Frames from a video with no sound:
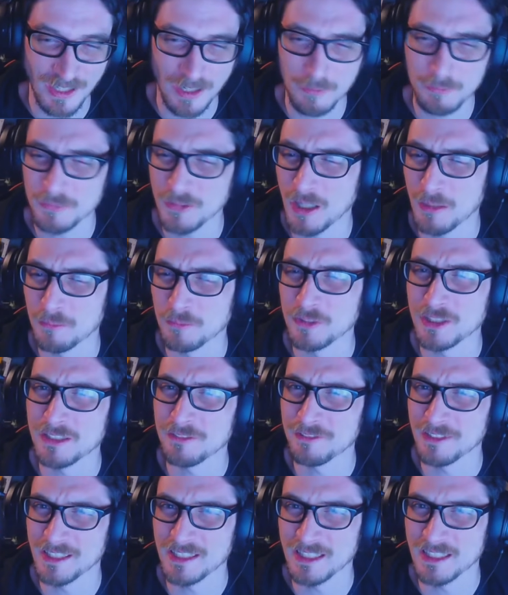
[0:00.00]
I'm
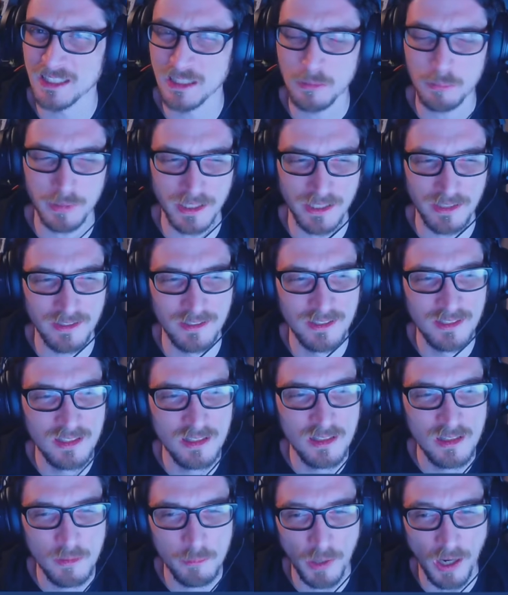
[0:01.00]
rethinking a bit.
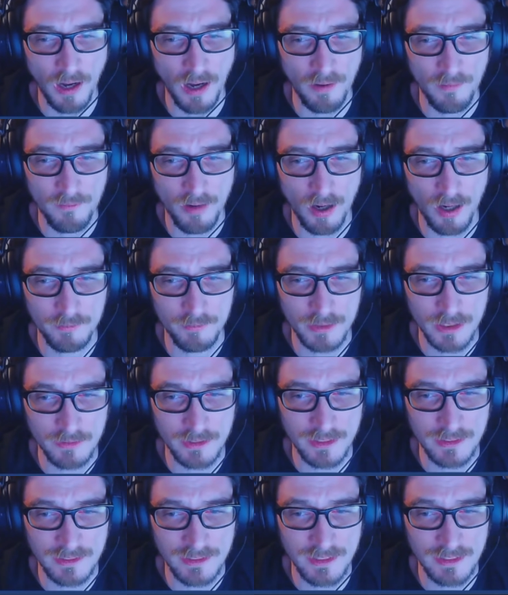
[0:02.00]
But I'm
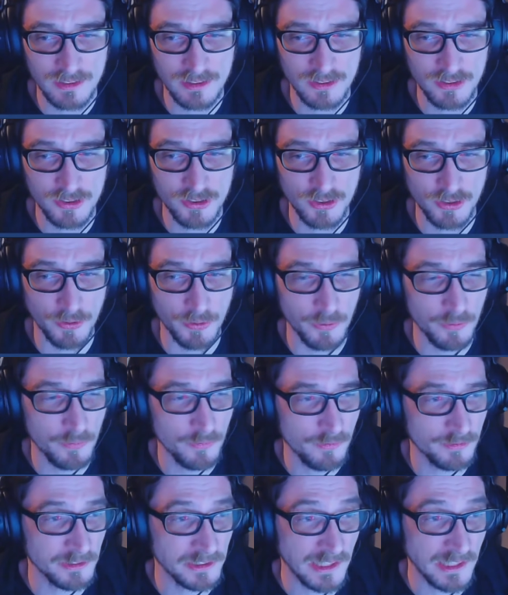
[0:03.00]
giving this to,
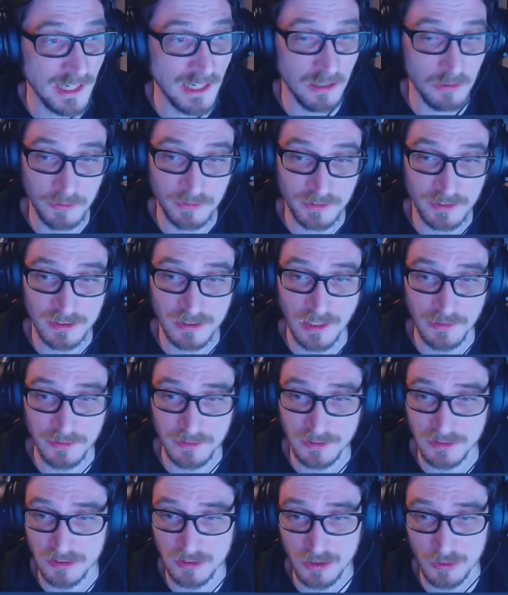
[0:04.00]
for now with its
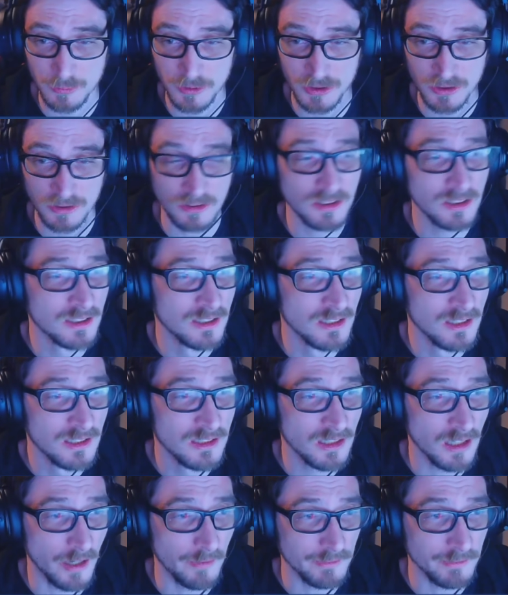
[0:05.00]
current description,
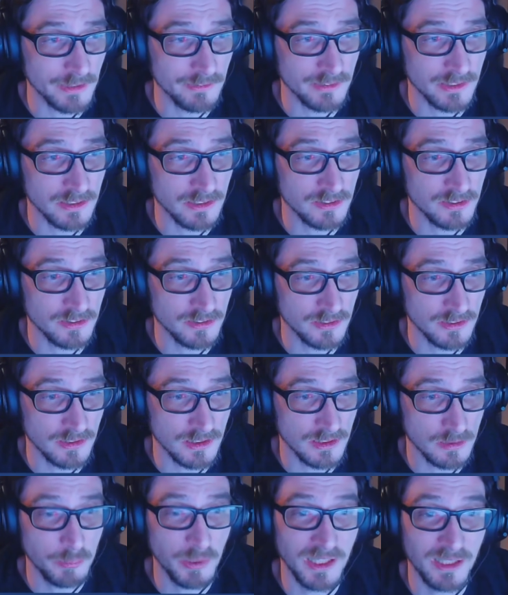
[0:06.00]
I'm giving it to
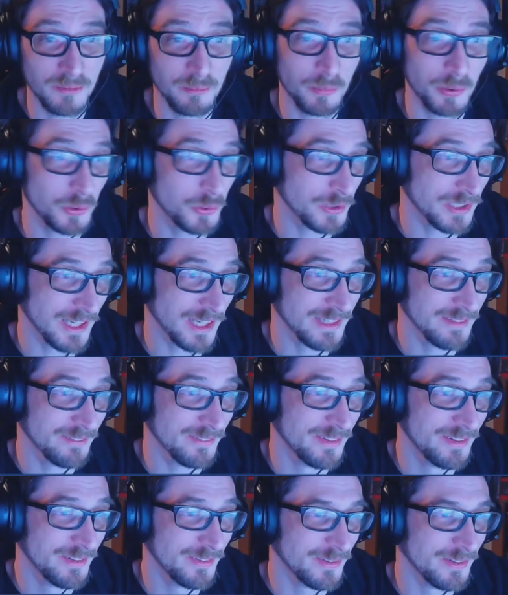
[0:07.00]
this pinball game.
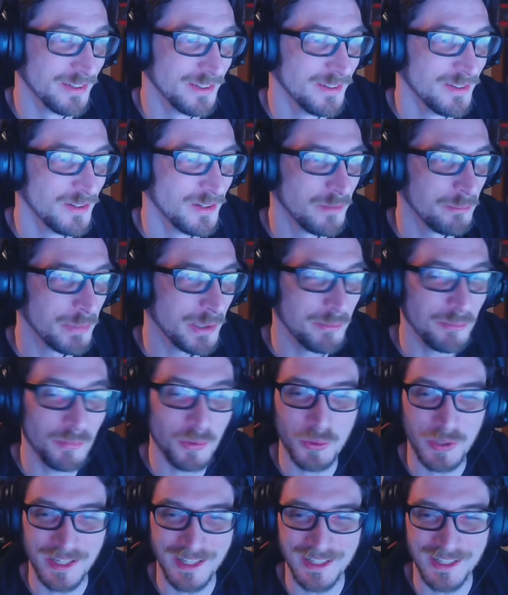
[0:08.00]

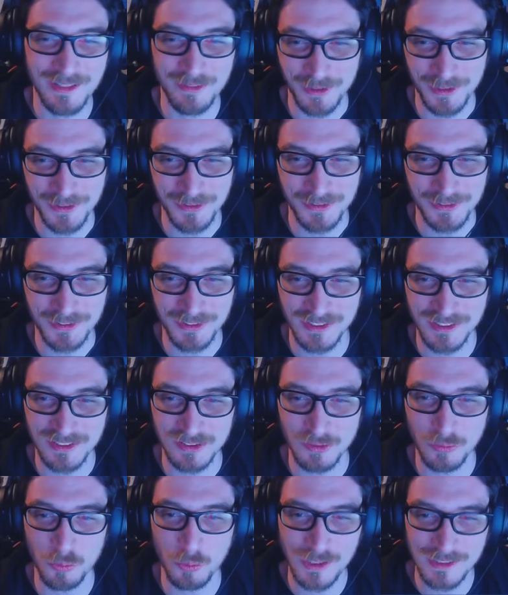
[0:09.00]
Pinball Heroes. It's
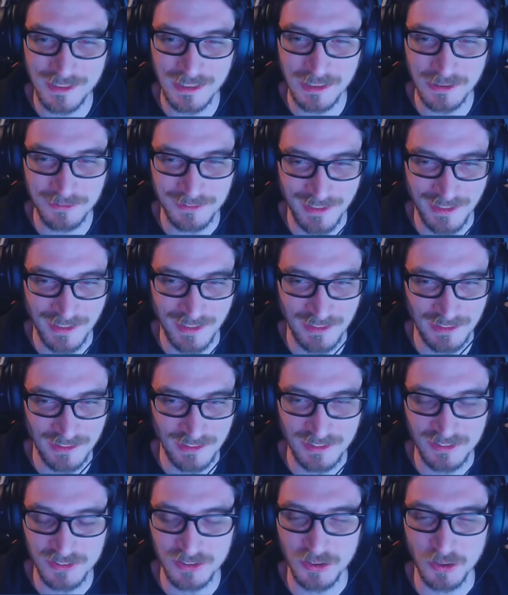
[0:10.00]
a 1 out of 10.
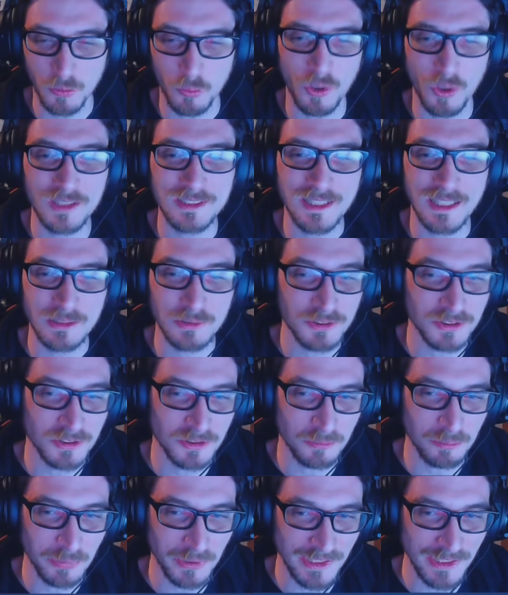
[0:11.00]
It took 1 hour to
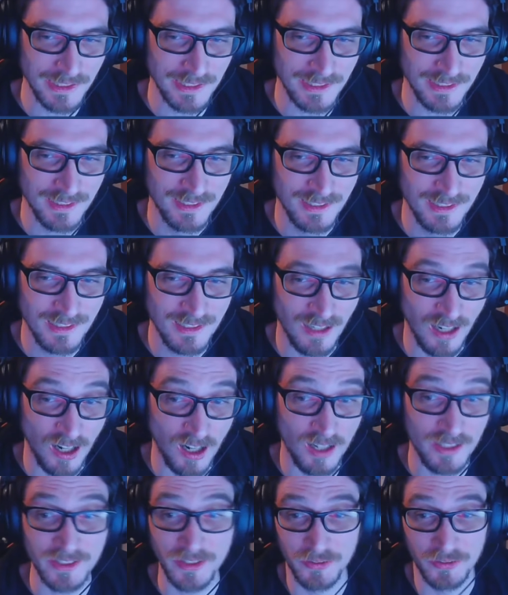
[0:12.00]
complete.
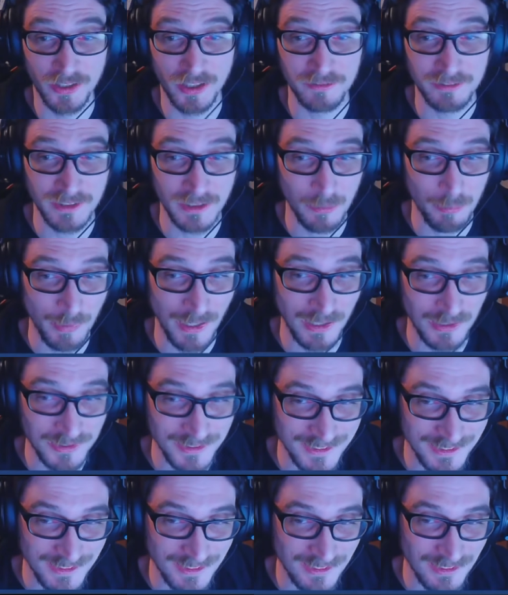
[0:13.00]
I know nothing
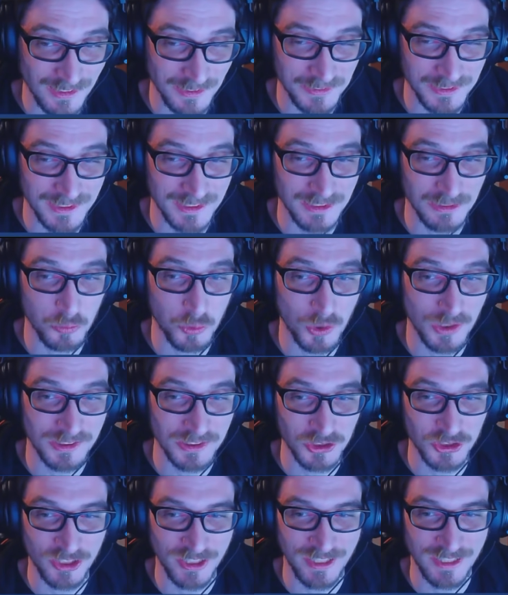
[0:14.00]
about it. I've seen one
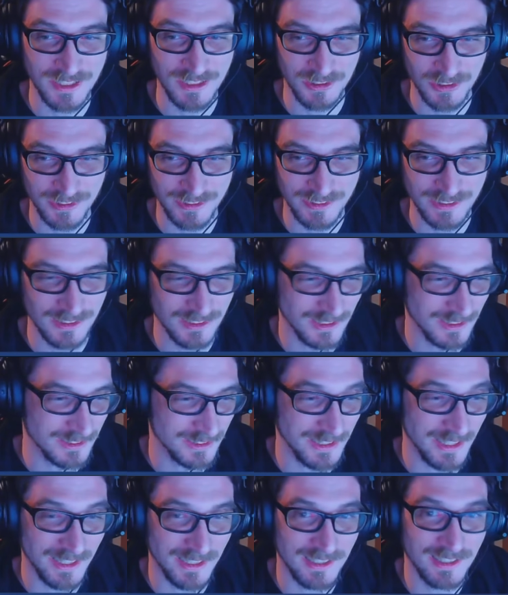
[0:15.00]
trailer on it, and
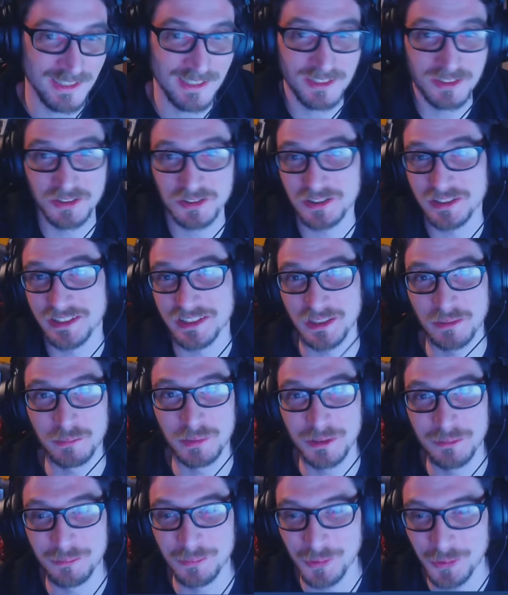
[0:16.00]
yeah, it looks like a
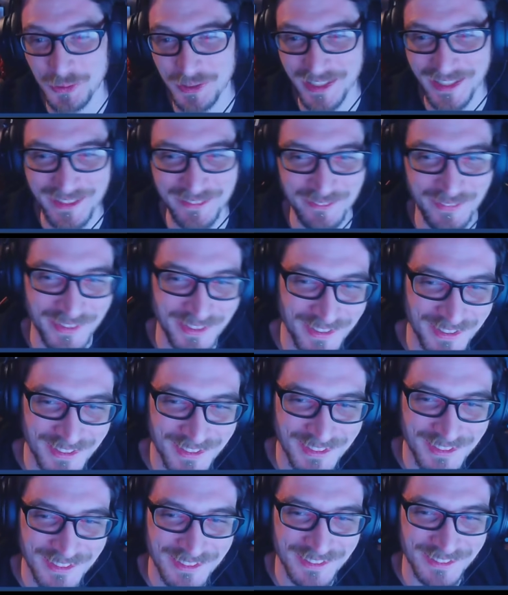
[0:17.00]
pinball game.
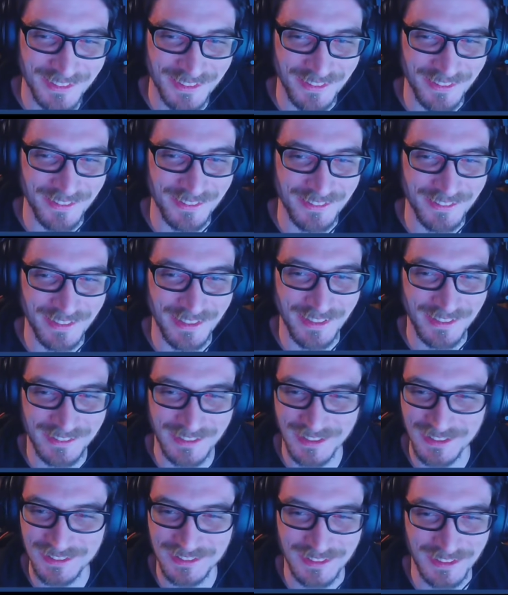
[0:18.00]
So yeah,
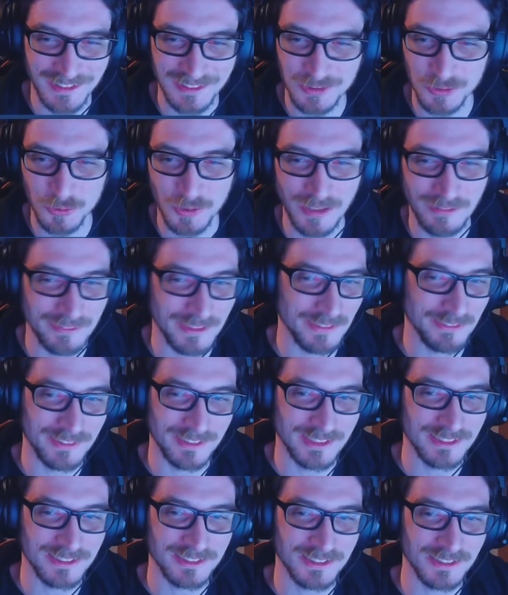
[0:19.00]
that's all I'm
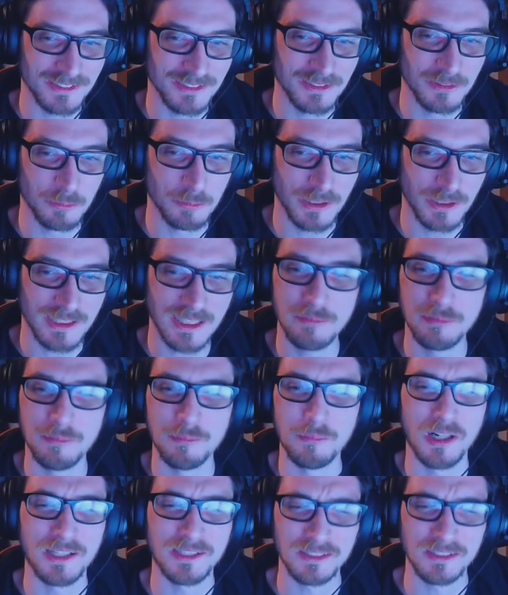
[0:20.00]
giving it to. But keep in
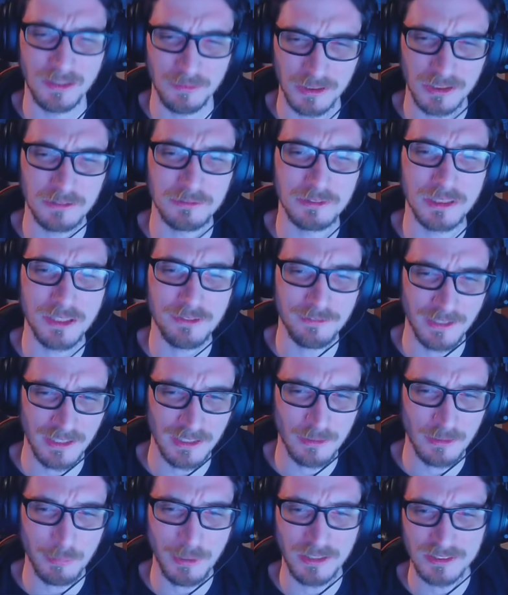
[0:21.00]
mind, I'm going to
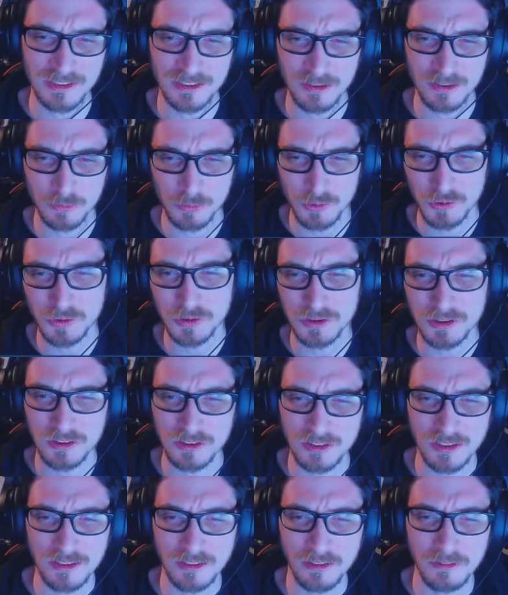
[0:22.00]
rethink about this award because
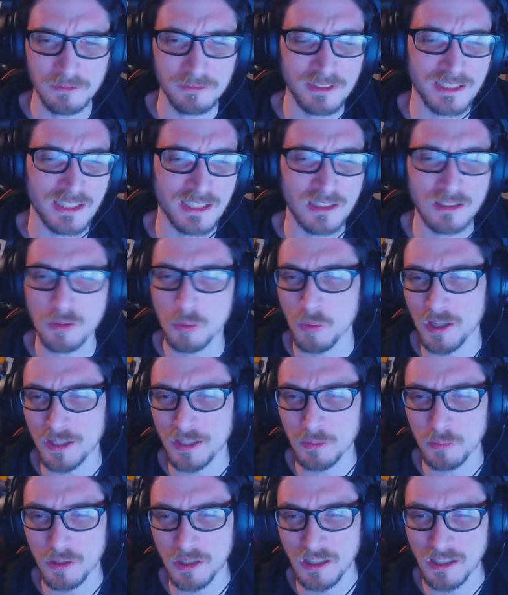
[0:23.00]
I don't think it quite
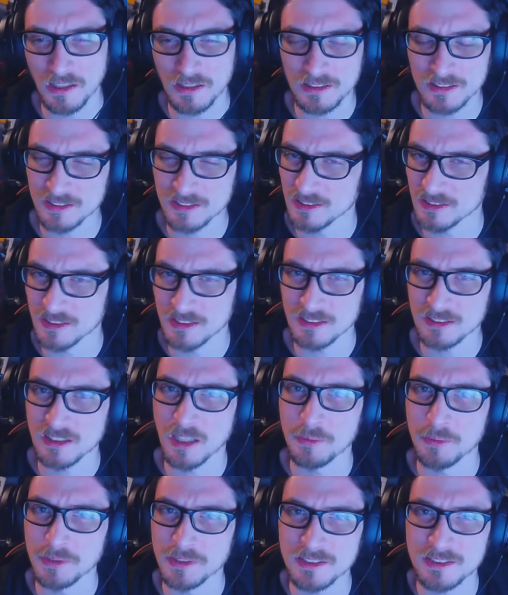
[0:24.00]
works in its
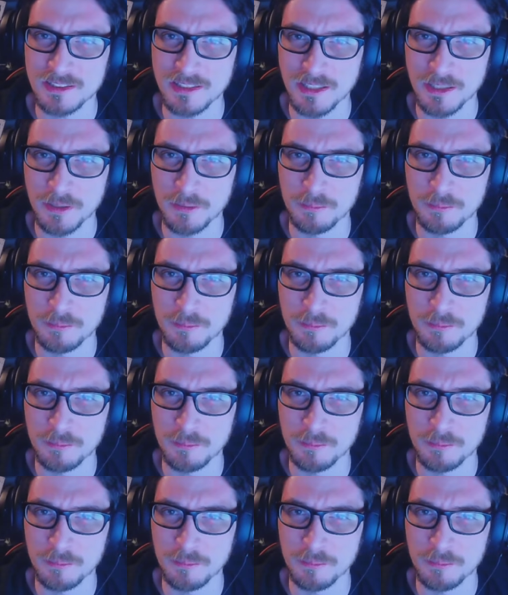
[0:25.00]
current state.